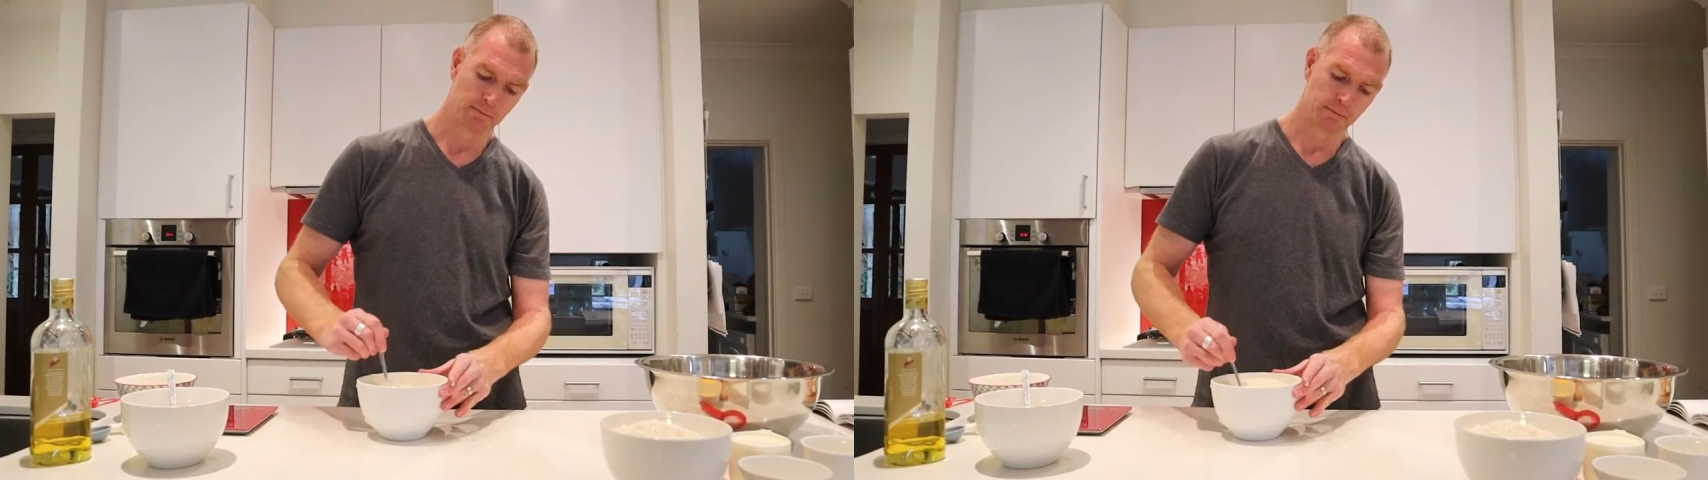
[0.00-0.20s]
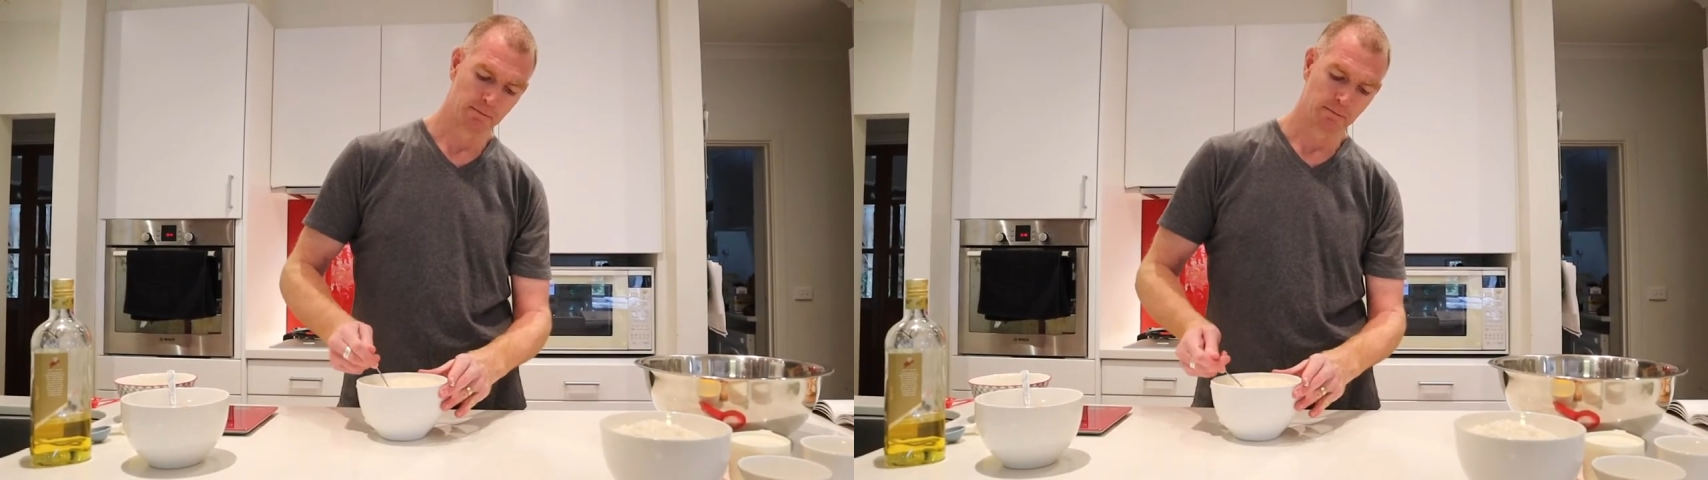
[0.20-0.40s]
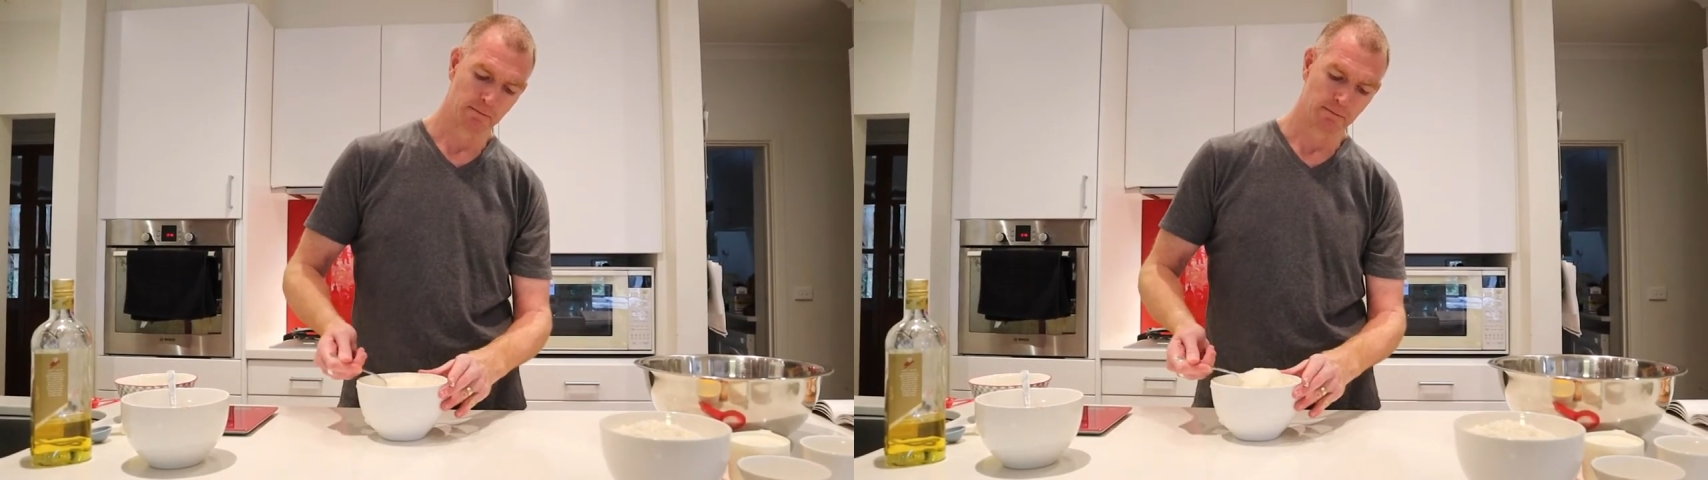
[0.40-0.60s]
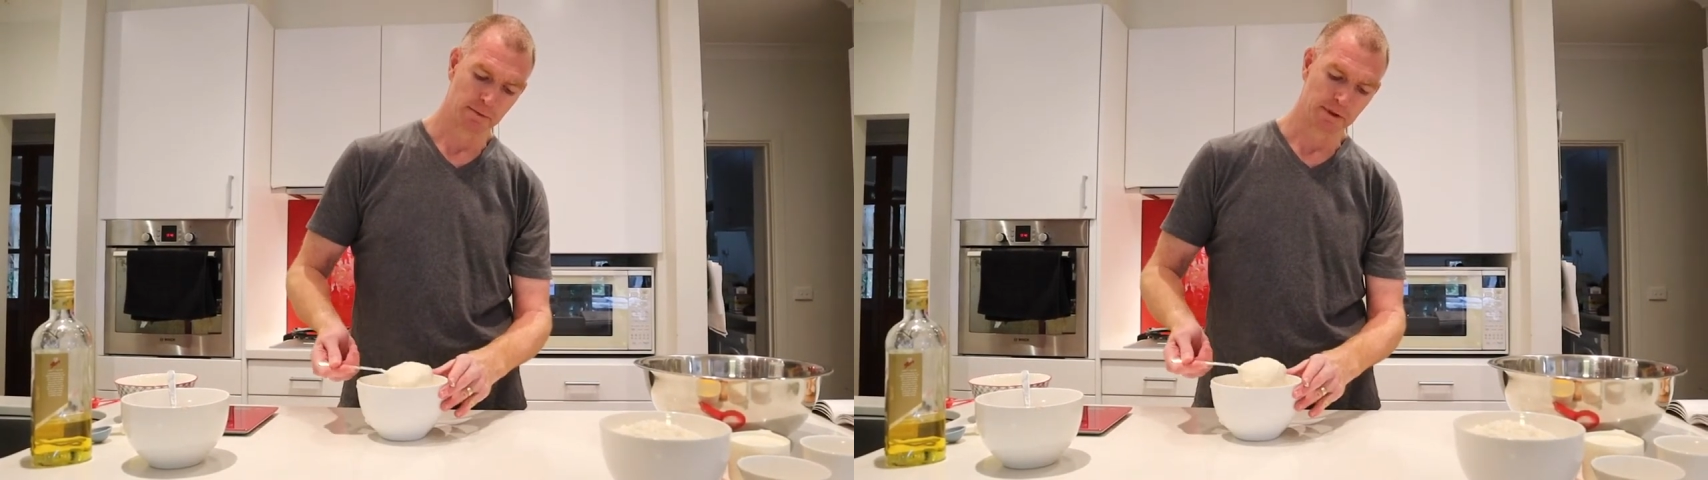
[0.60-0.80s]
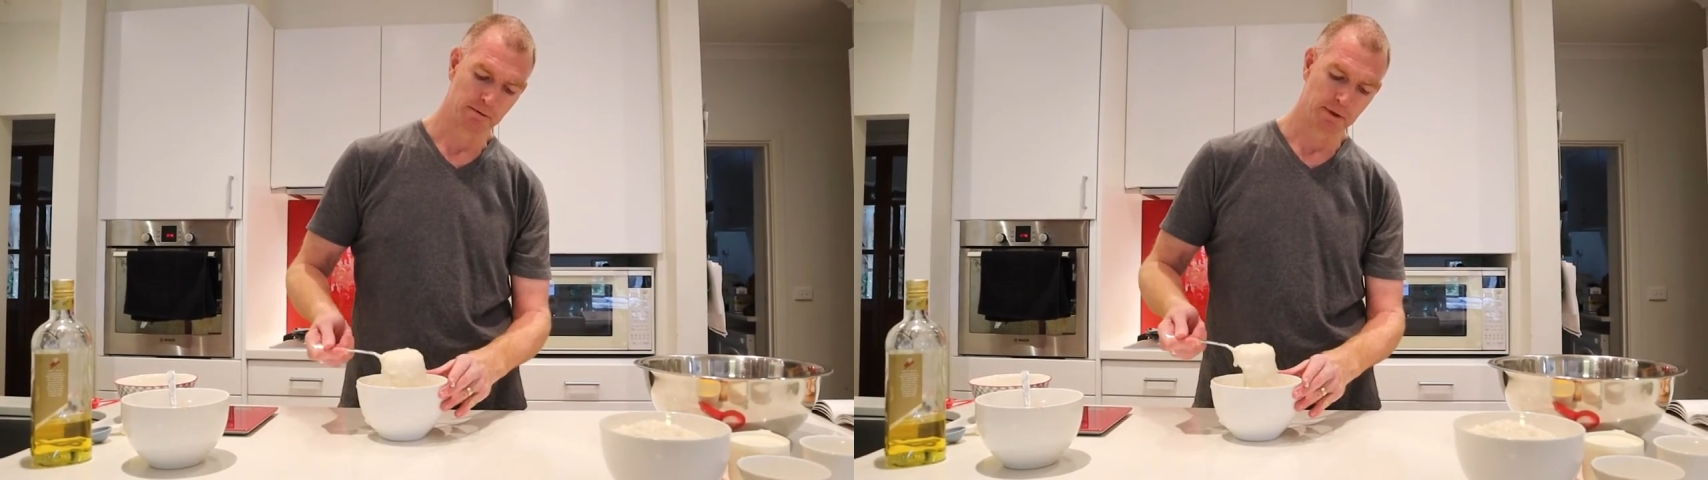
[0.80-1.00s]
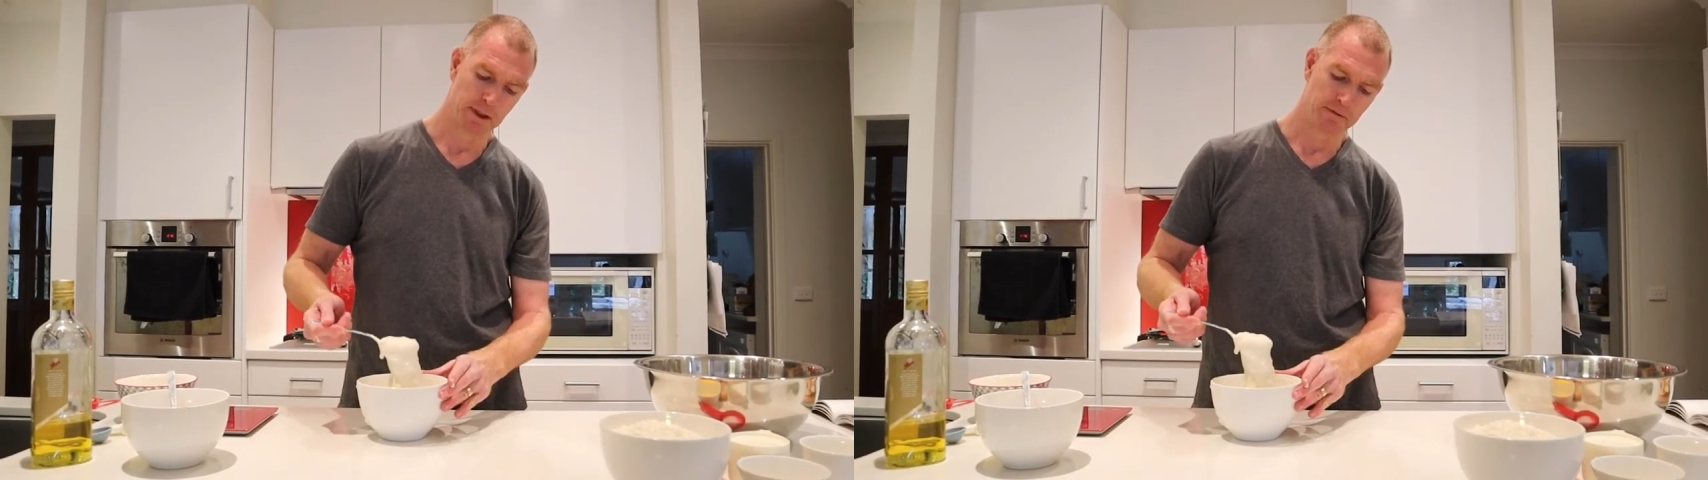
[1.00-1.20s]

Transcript: So I want to